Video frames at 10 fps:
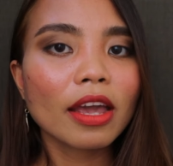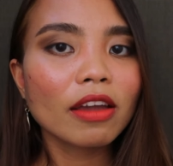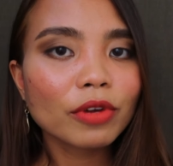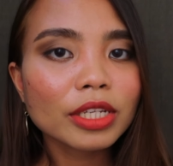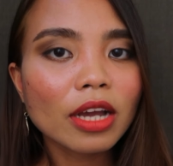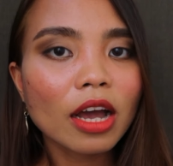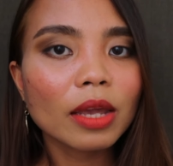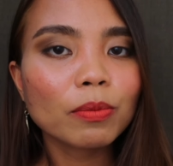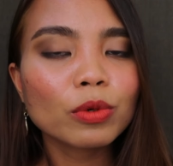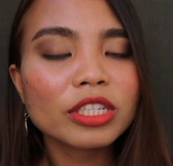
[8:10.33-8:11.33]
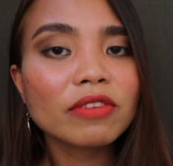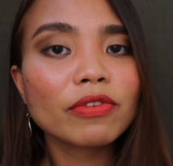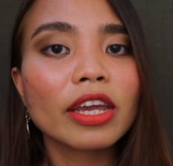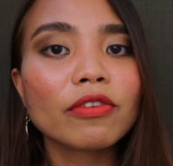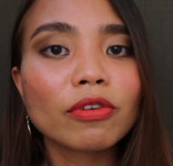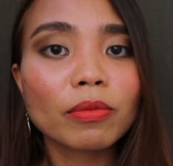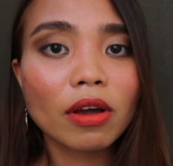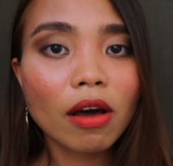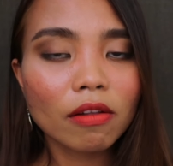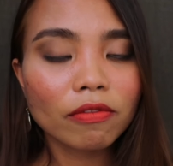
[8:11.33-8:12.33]
every time we deviate from
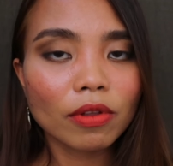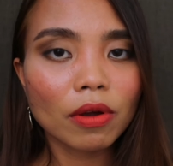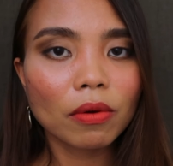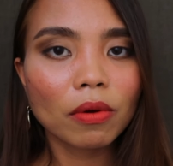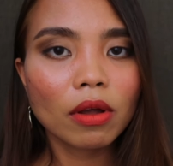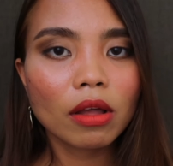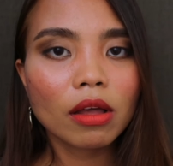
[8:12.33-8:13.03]
the call flow,